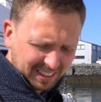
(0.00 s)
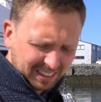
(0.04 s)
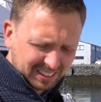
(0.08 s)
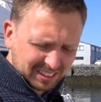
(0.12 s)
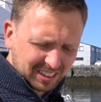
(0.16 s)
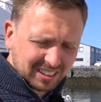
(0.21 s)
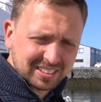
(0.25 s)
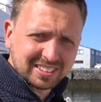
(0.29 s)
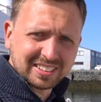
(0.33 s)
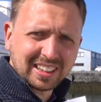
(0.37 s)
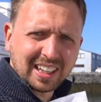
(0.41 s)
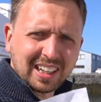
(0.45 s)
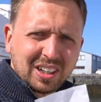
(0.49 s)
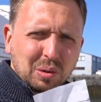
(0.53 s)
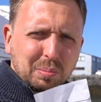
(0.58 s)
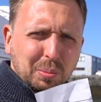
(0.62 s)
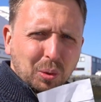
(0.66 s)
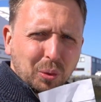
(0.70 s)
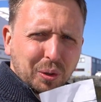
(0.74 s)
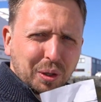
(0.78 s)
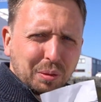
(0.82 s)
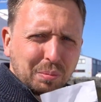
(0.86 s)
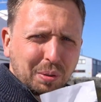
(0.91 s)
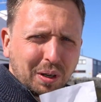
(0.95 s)
So this is our little
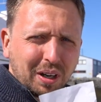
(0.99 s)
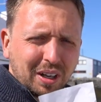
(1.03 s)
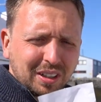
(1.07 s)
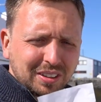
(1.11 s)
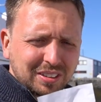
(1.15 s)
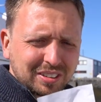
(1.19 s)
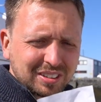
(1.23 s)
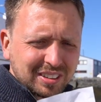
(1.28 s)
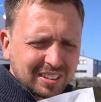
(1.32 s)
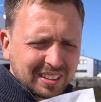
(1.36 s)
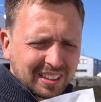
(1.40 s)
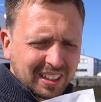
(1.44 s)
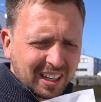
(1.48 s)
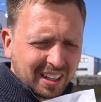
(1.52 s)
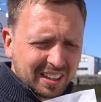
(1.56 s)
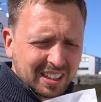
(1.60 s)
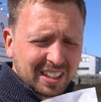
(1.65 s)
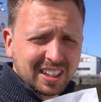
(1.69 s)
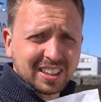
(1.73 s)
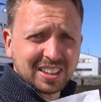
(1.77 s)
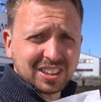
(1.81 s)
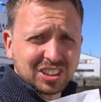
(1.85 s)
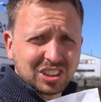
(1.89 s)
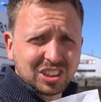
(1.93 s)
boarding pass. I
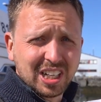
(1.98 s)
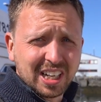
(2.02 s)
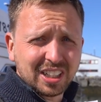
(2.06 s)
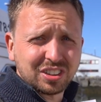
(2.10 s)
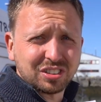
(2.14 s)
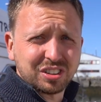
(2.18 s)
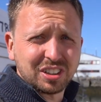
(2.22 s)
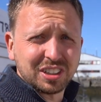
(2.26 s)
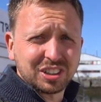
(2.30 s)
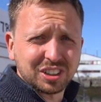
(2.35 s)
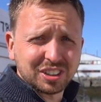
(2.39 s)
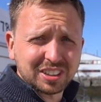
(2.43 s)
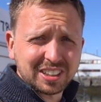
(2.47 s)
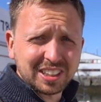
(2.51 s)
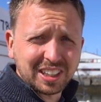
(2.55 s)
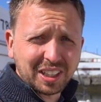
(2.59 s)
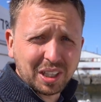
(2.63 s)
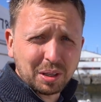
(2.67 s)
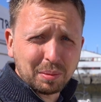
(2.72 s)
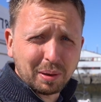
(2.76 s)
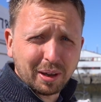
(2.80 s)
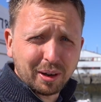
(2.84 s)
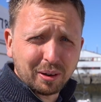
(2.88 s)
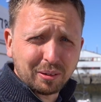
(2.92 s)
think it's literally just the
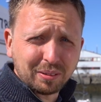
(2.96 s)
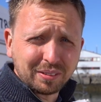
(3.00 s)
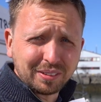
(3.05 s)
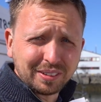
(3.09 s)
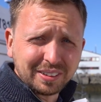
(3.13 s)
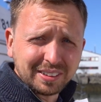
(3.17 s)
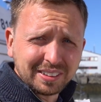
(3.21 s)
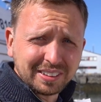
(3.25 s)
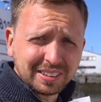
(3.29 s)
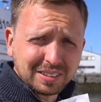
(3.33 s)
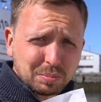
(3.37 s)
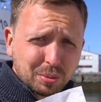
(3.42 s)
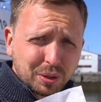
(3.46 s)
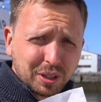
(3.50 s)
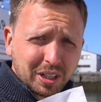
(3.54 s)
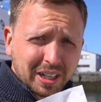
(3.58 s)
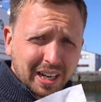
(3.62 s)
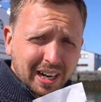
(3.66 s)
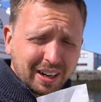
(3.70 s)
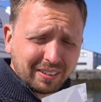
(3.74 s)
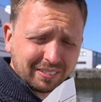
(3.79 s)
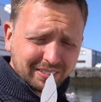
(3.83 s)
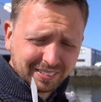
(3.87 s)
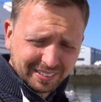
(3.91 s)
email printed
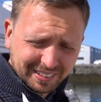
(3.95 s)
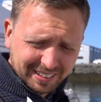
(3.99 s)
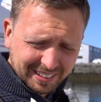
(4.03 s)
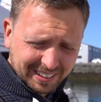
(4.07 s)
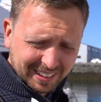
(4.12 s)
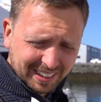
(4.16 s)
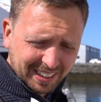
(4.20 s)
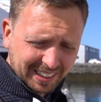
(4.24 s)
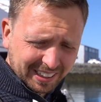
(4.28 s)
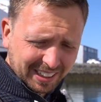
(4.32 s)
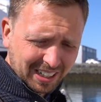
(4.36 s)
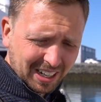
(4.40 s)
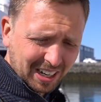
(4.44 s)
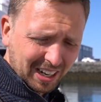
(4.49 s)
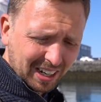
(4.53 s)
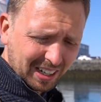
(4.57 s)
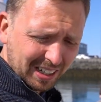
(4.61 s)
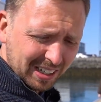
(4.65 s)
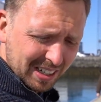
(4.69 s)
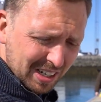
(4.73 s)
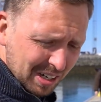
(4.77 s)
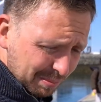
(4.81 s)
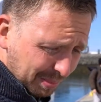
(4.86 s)
out and cut,